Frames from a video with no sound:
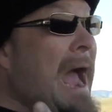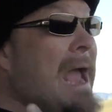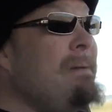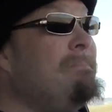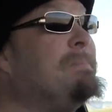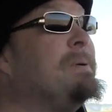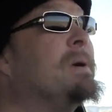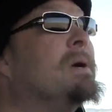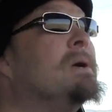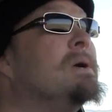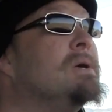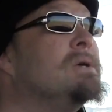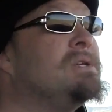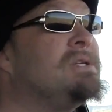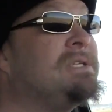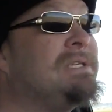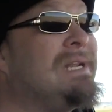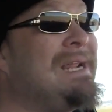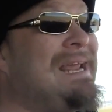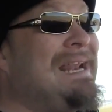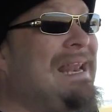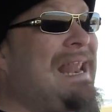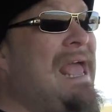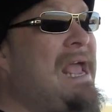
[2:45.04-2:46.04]
I
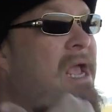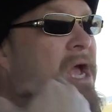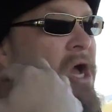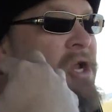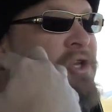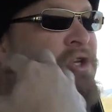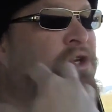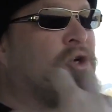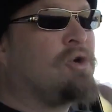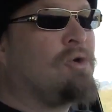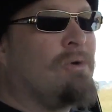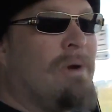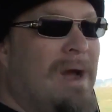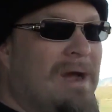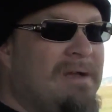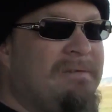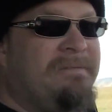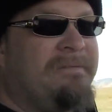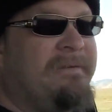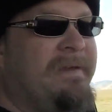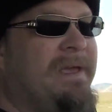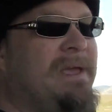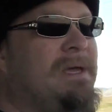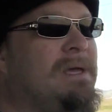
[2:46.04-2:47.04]
personally like a
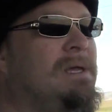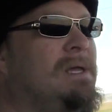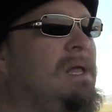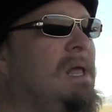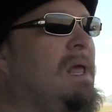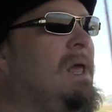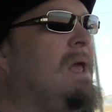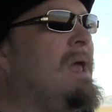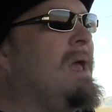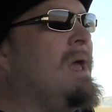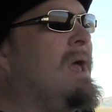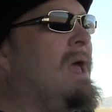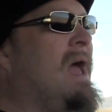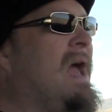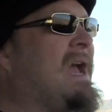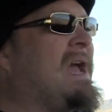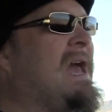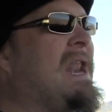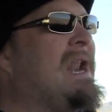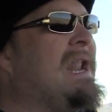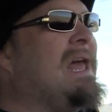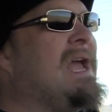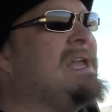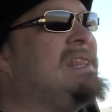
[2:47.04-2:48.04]
truck feel. I
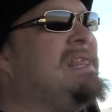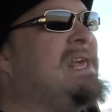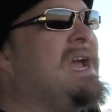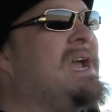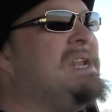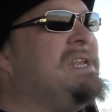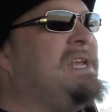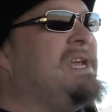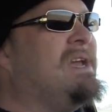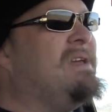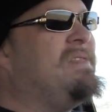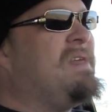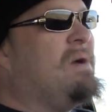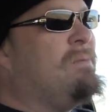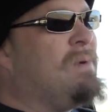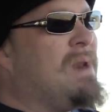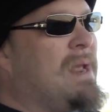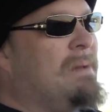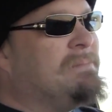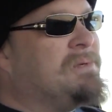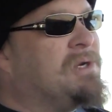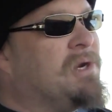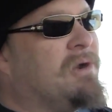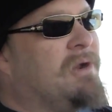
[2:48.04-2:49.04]
kind of like the idea that
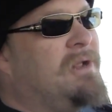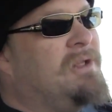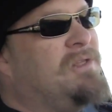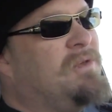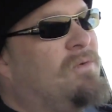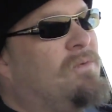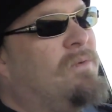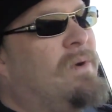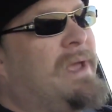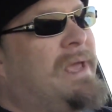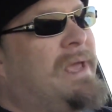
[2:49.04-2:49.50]
when I'm turning the